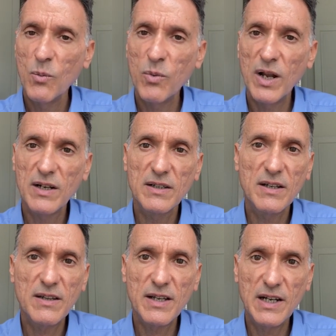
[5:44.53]
Well,
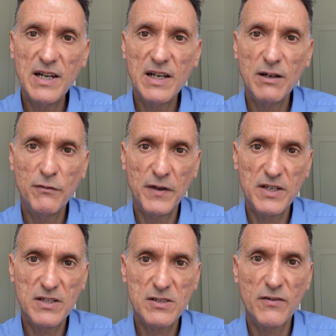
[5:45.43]
the clinical
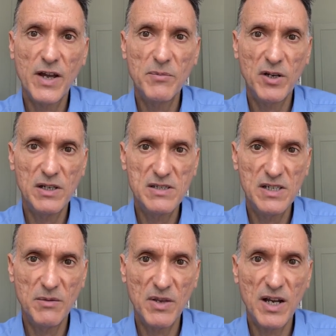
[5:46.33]
features of
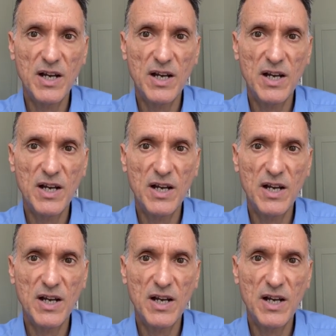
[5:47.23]
hypocalcemia